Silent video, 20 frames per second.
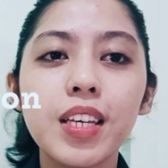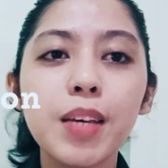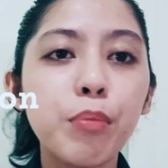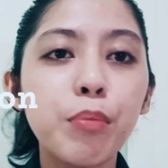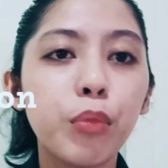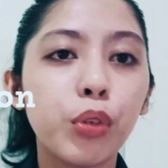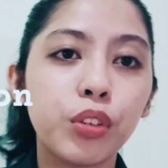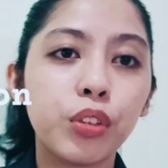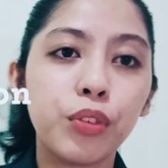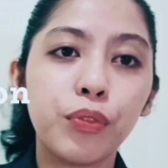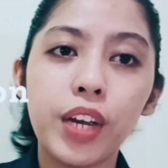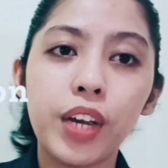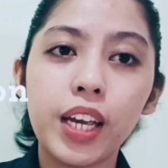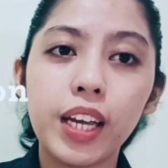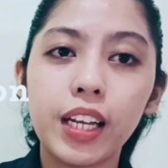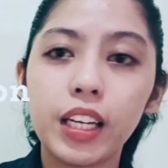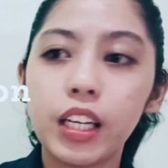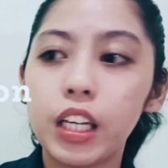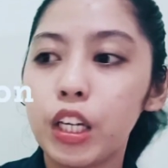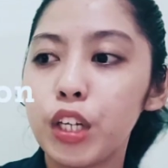he
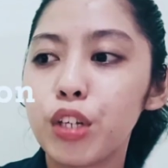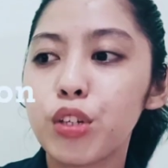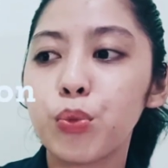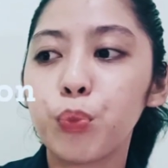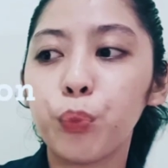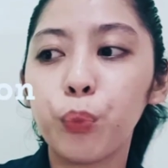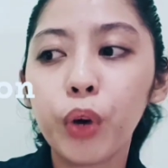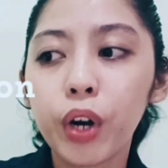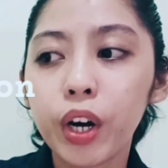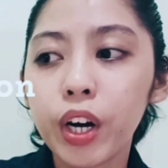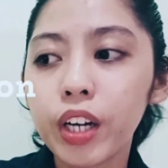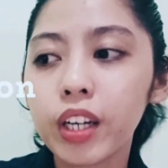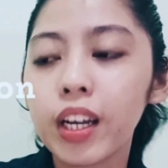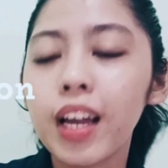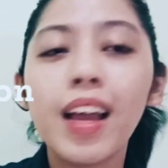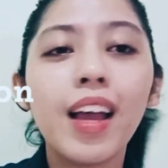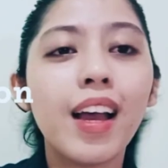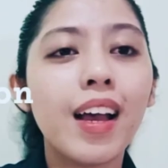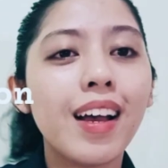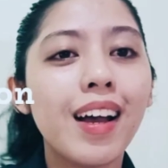motivated in his work,
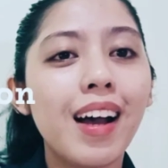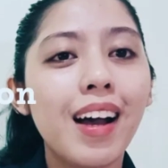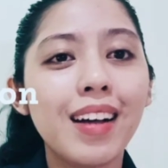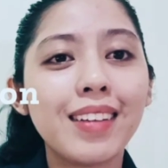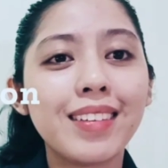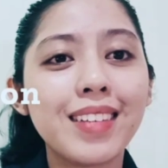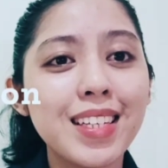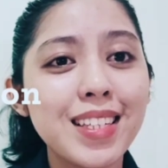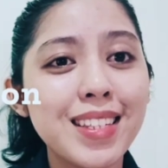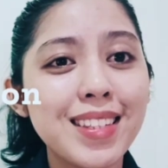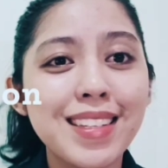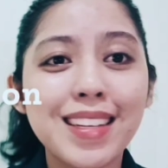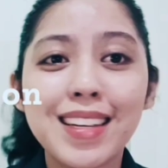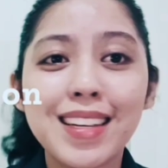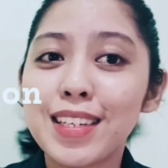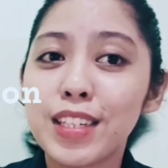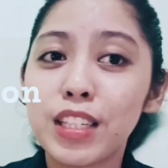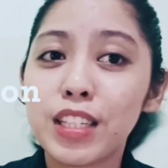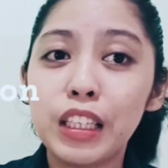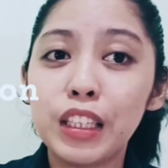testing
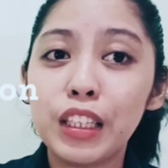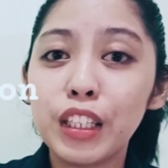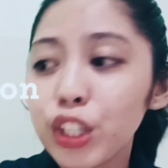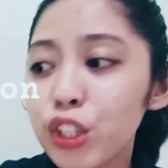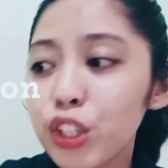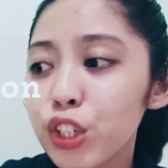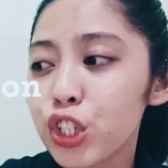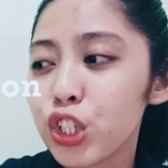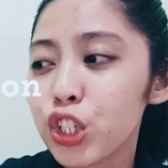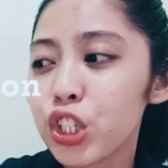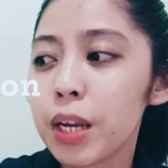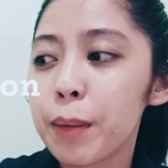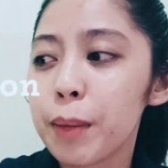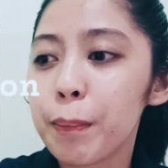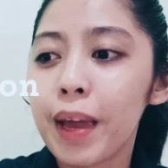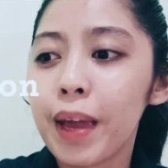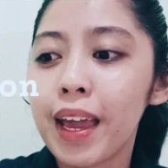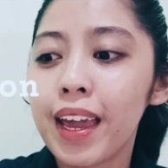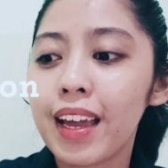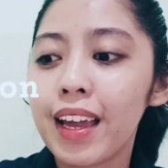his
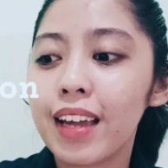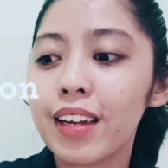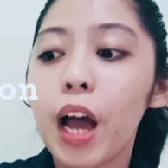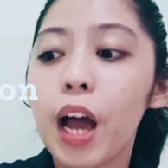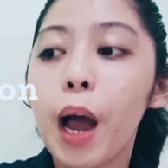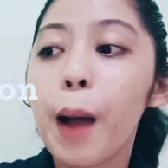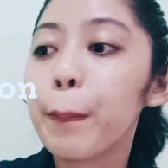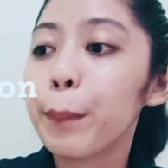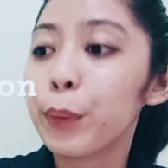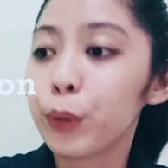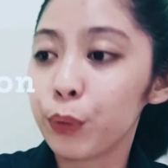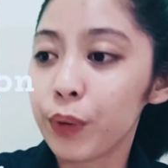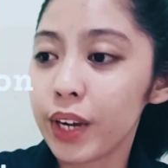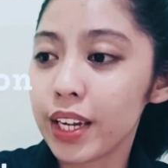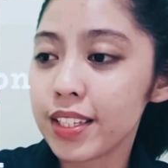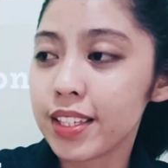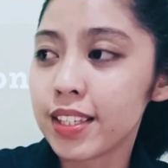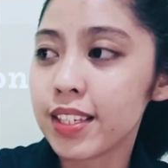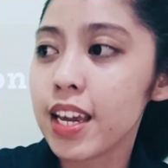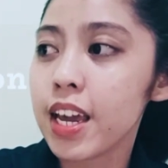leadership, and
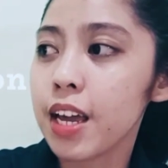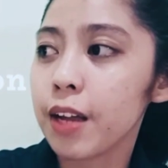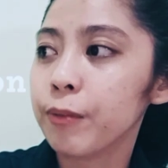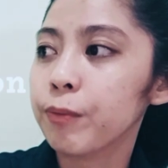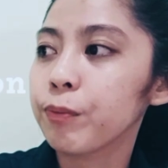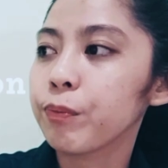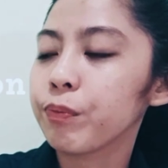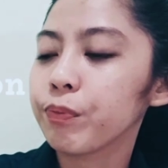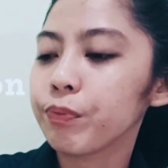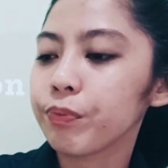appraising.